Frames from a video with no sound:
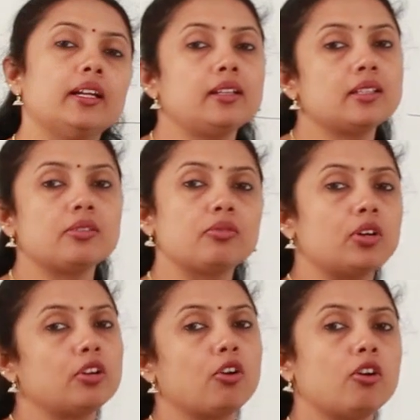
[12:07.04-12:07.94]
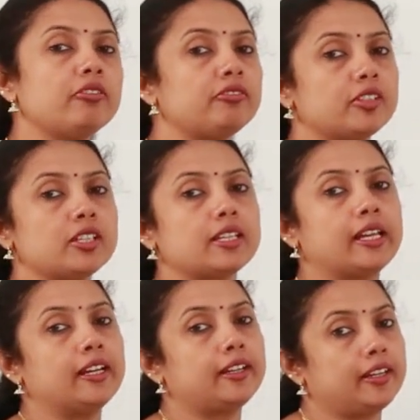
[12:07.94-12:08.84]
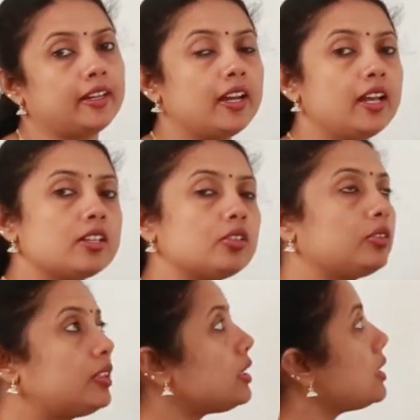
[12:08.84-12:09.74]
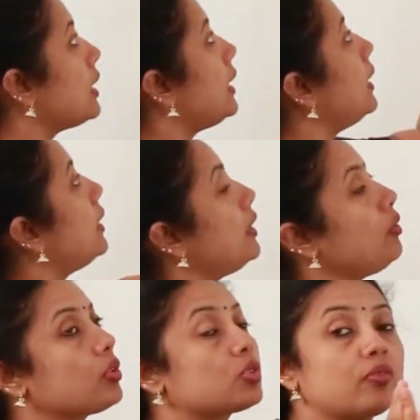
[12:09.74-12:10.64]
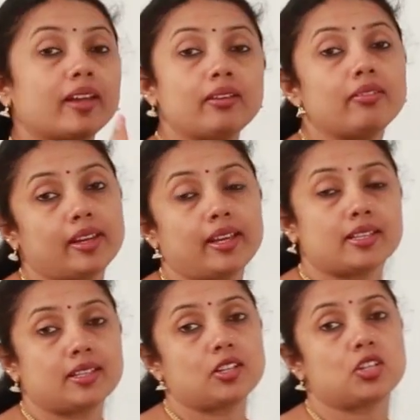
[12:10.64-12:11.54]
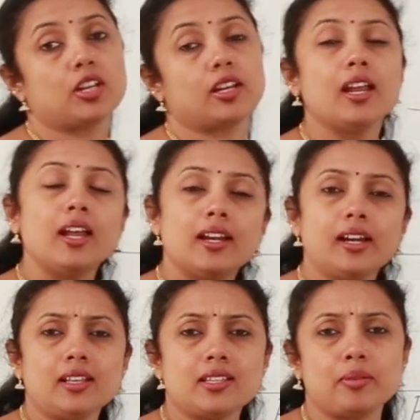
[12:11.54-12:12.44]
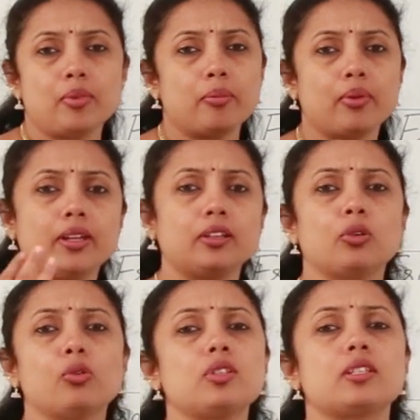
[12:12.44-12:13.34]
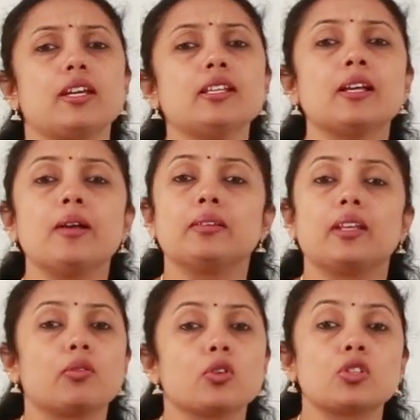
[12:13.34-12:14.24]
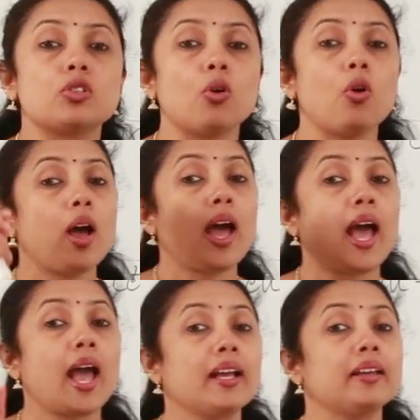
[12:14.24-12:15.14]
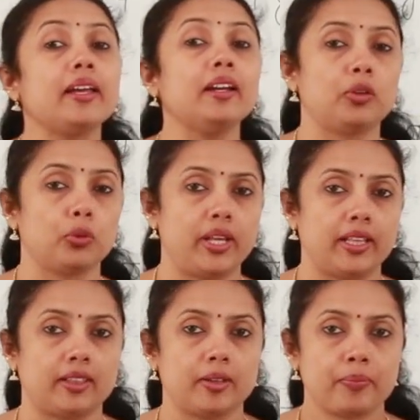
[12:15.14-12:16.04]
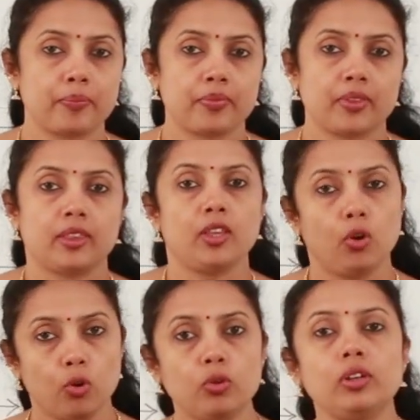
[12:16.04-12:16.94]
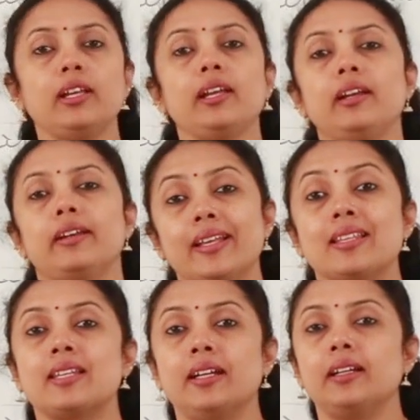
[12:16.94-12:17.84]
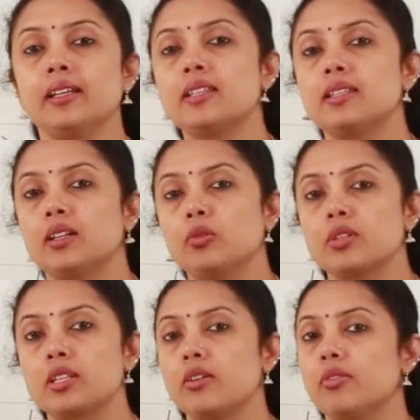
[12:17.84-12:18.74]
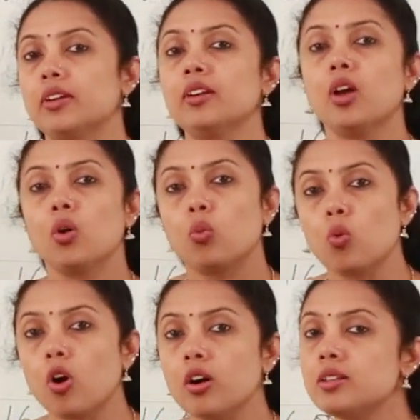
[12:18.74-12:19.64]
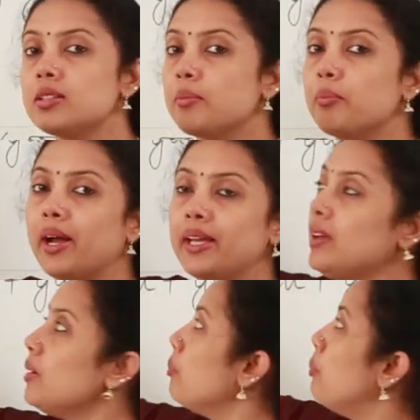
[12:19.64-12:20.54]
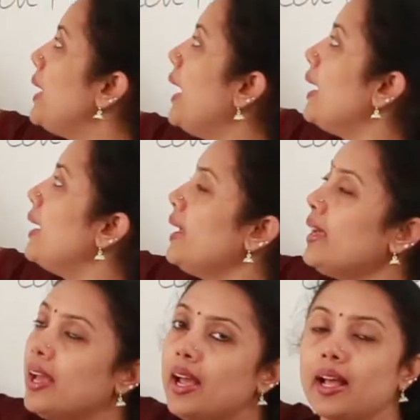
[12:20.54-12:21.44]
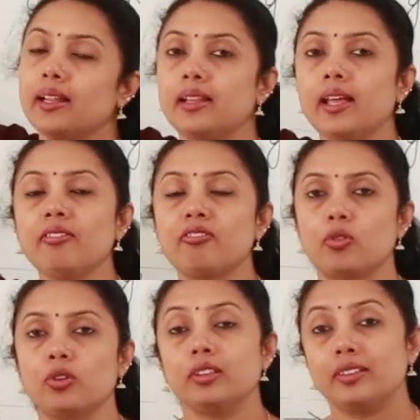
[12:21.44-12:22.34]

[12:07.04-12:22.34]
That is the work of this guillotine. So, this guillotine was very, very essential. Let us remember in those days, there was no hanging to death. The only death sentence that was given was by beheading and therefore